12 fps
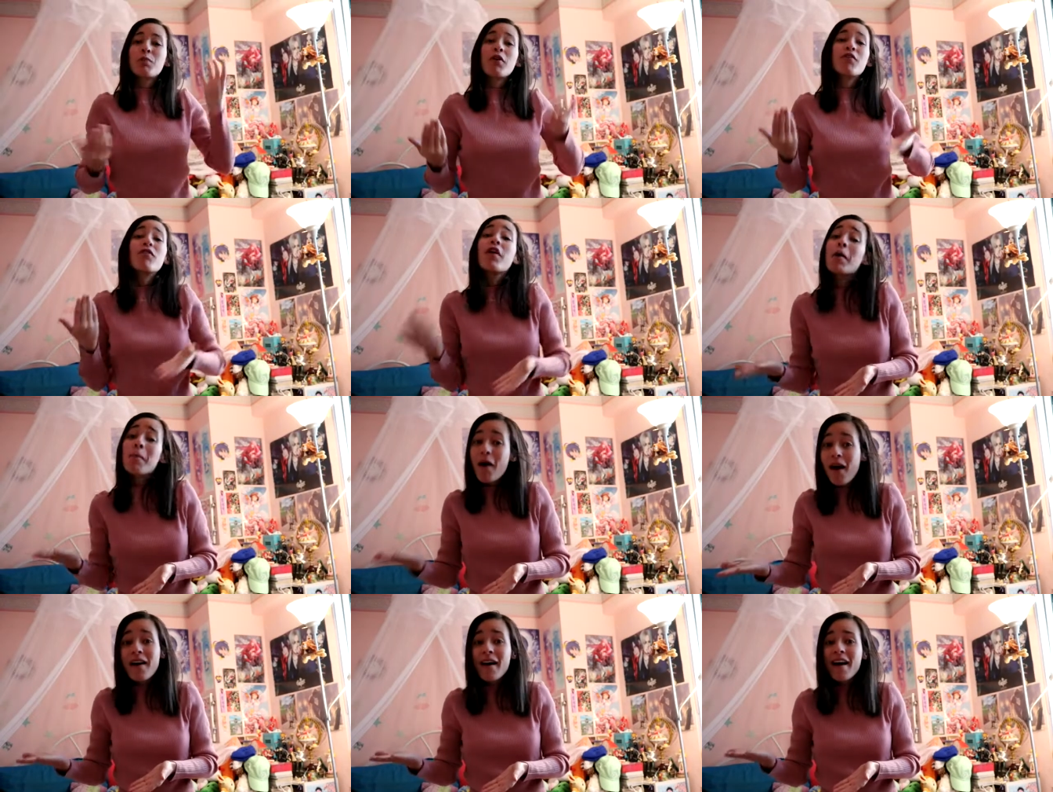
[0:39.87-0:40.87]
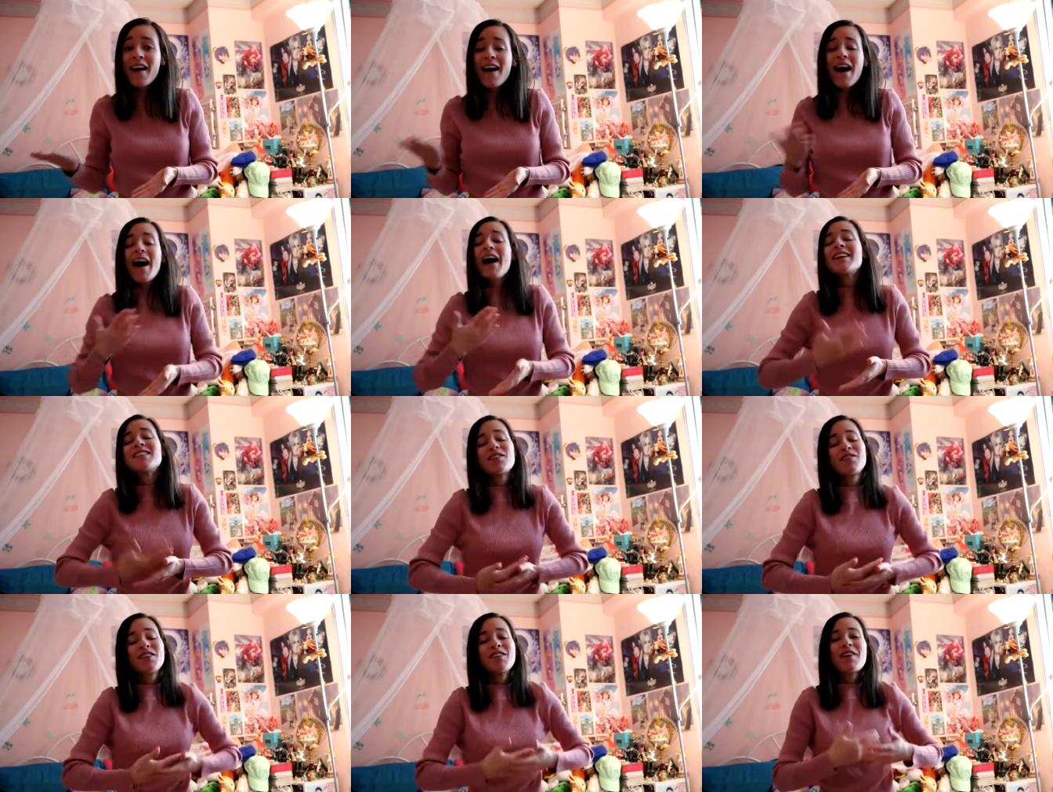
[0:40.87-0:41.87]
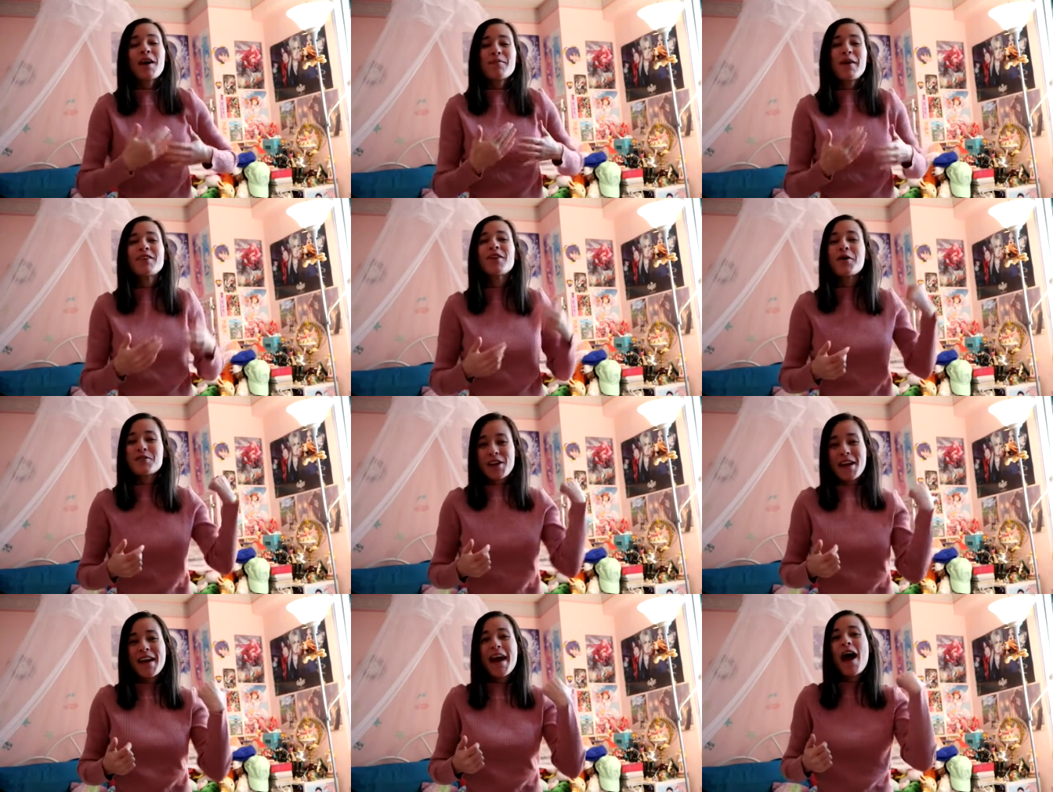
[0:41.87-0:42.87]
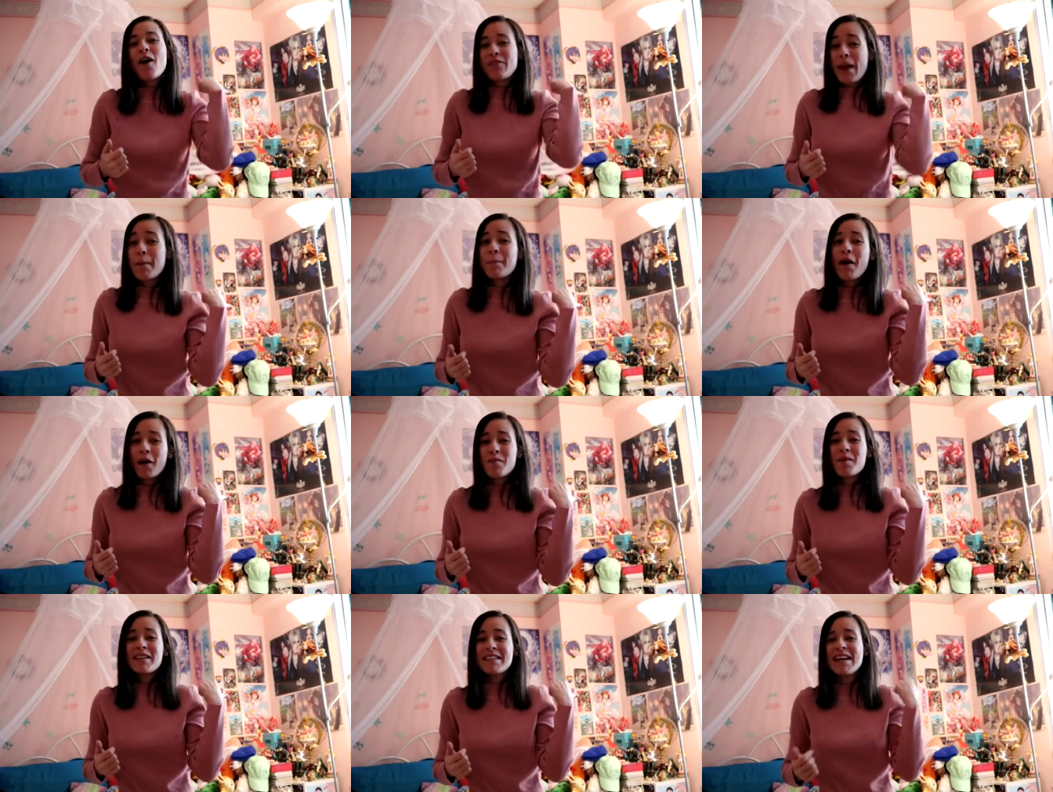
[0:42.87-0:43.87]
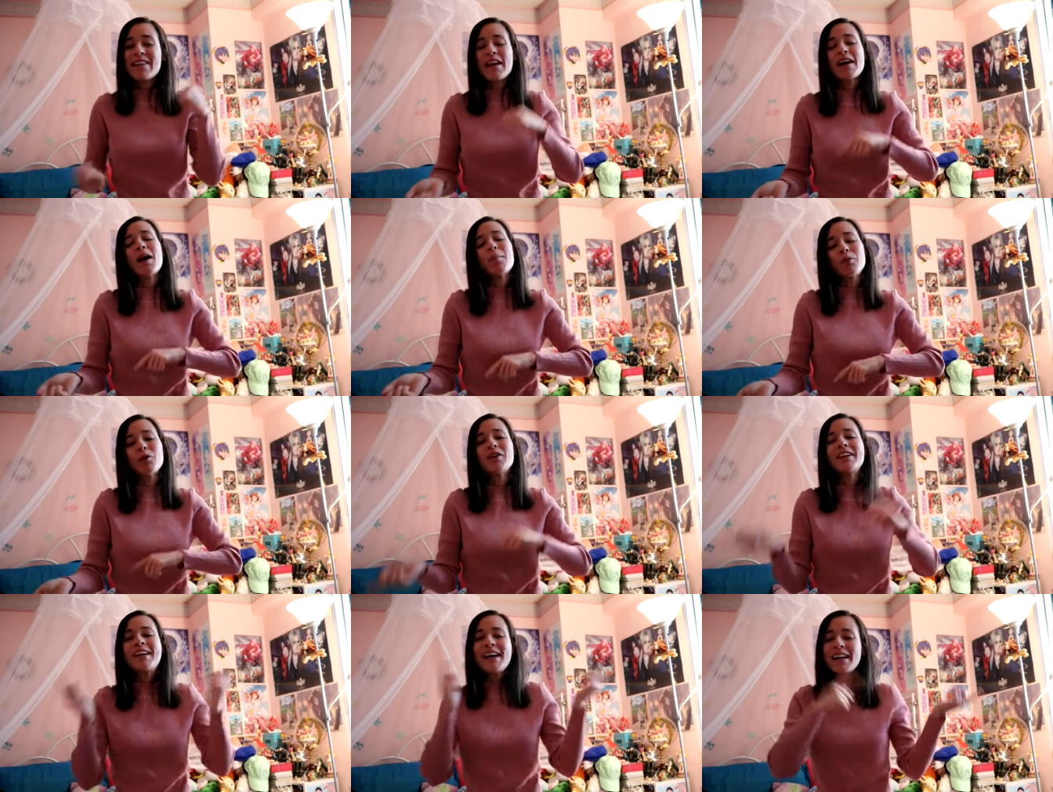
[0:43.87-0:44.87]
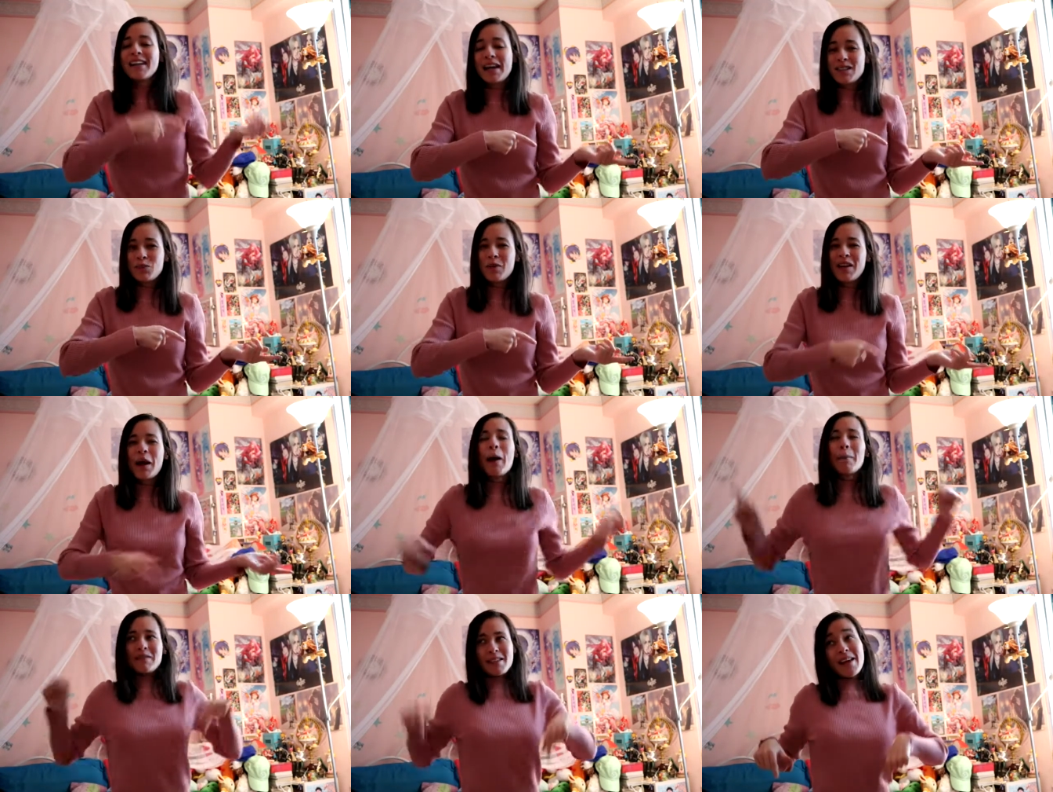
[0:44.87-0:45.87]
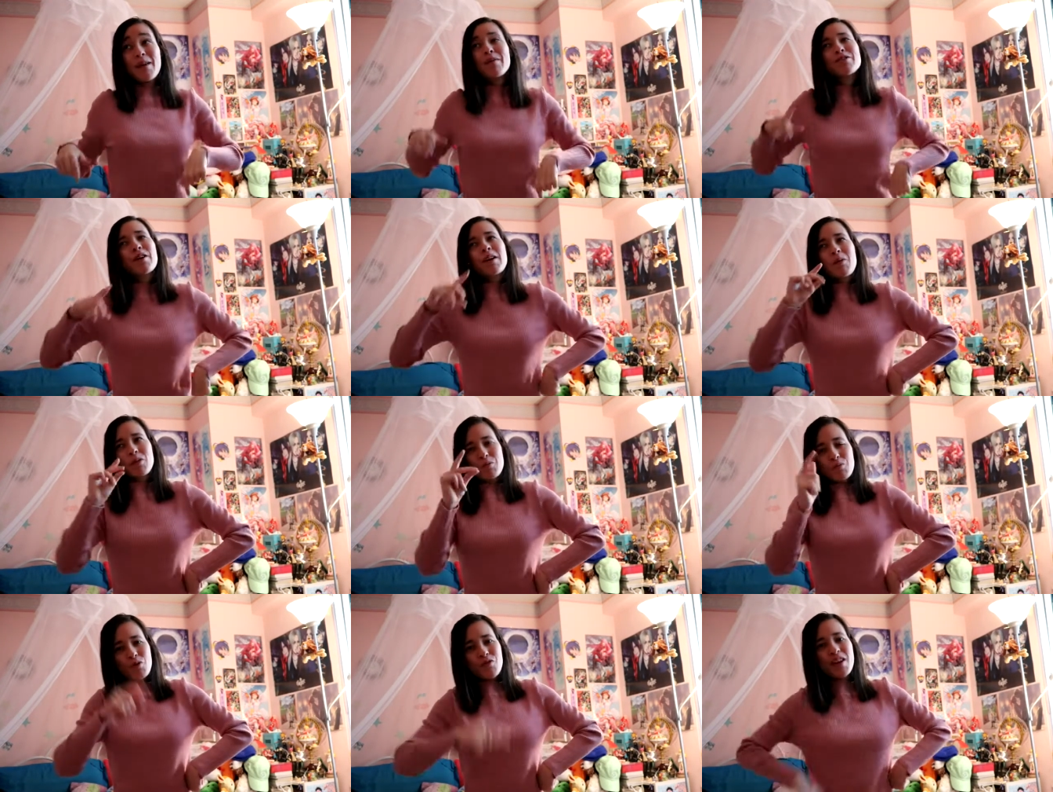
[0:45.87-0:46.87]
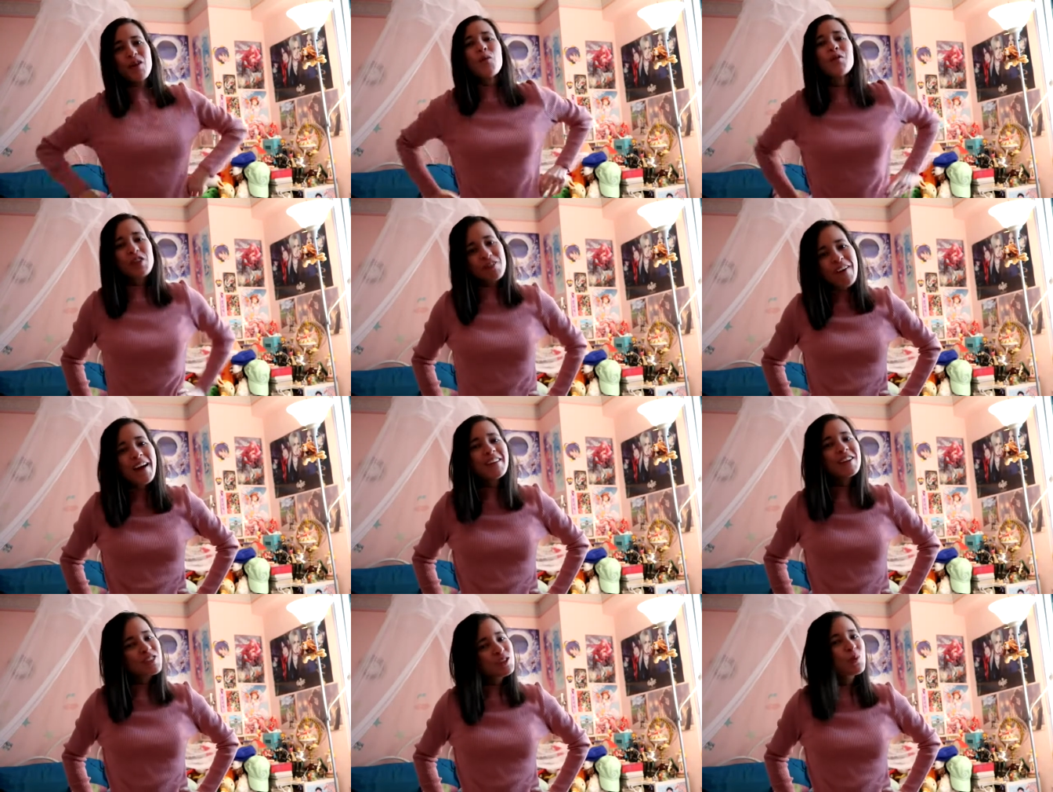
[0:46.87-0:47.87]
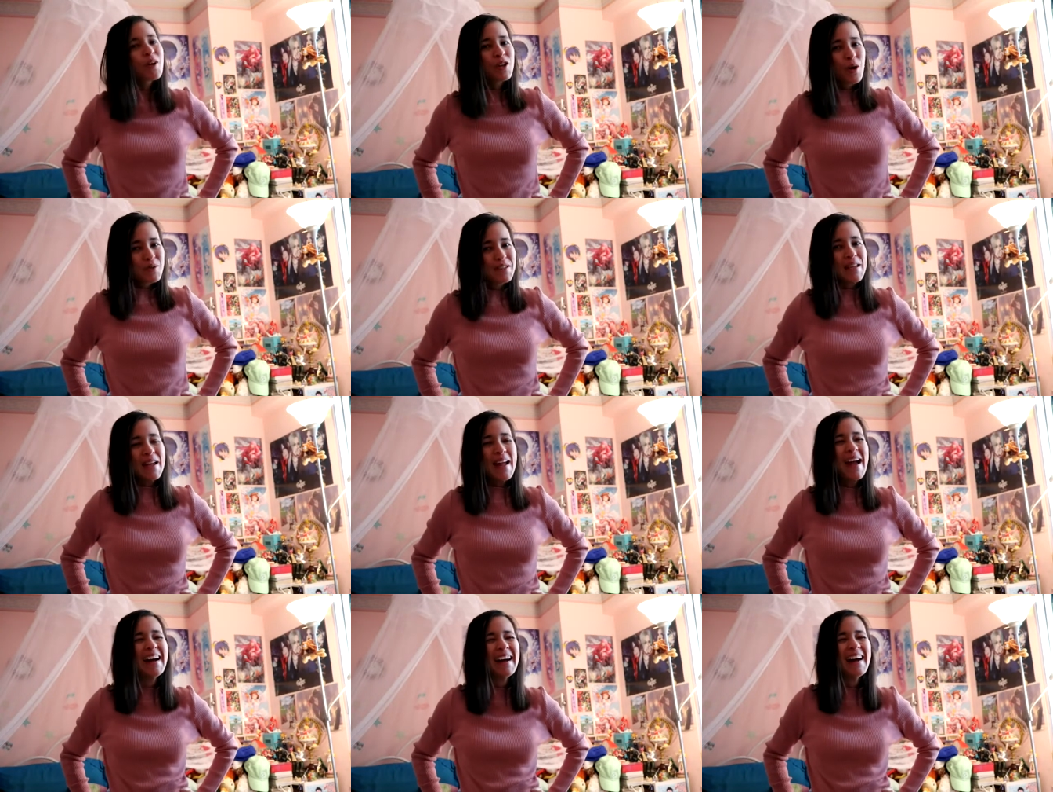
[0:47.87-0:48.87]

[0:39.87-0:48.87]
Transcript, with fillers: prefer manga, I definitely recommend go checking out that Manga Monday that I uploaded last week. But today we're talking about the movie, which I finally just went to go see.